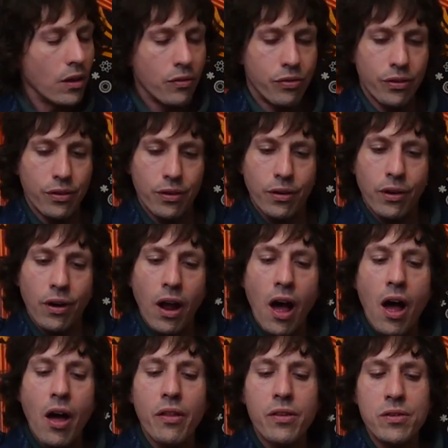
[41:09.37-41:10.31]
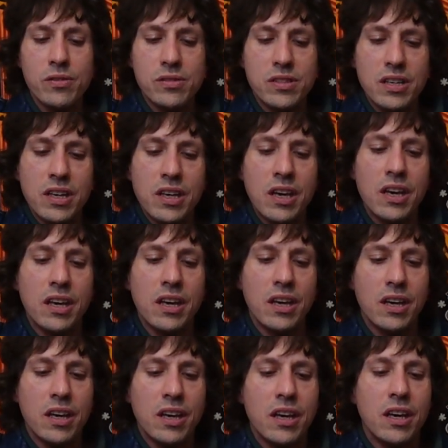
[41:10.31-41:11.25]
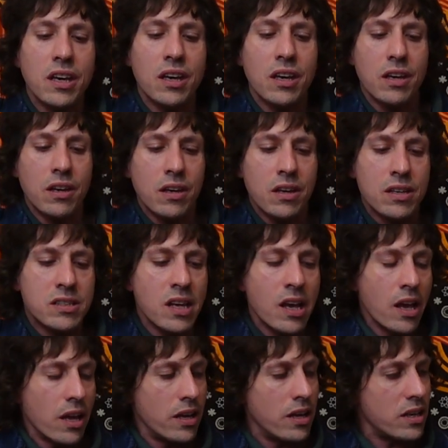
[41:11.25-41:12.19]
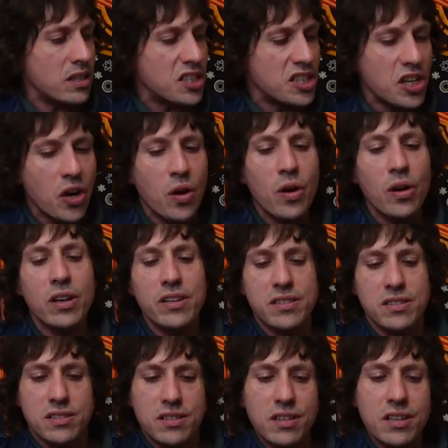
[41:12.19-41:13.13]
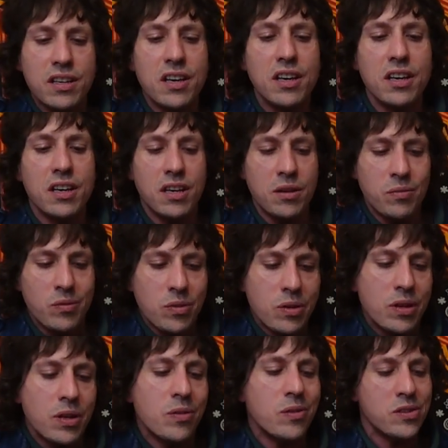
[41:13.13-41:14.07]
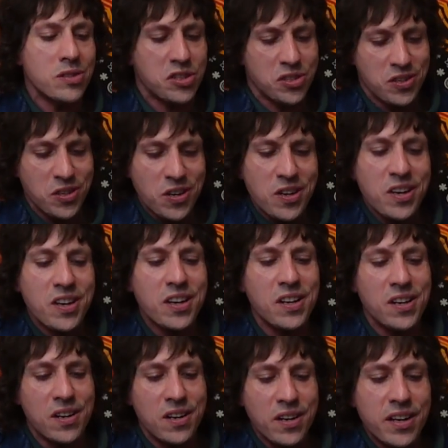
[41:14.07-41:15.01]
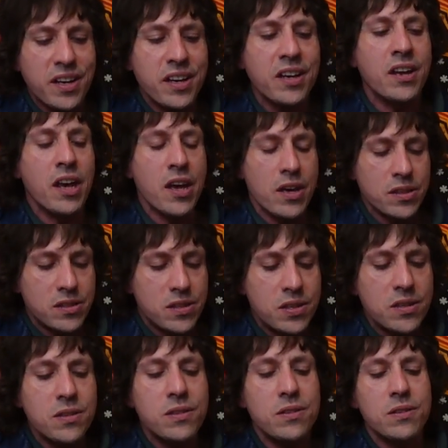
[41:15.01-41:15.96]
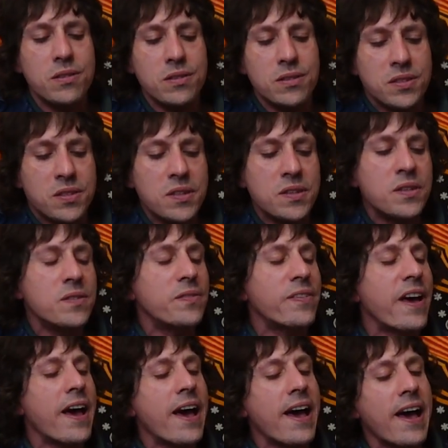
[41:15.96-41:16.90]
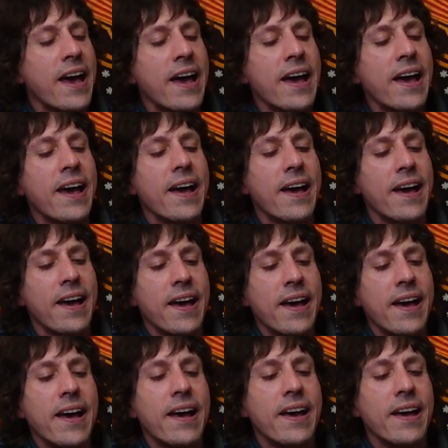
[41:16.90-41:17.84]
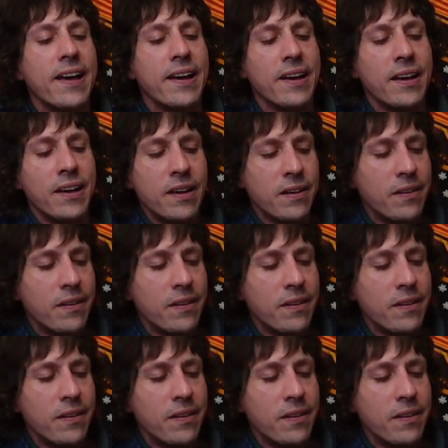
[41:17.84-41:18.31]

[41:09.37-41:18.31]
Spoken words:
For all those years, it surely seemed we were struggling to survive.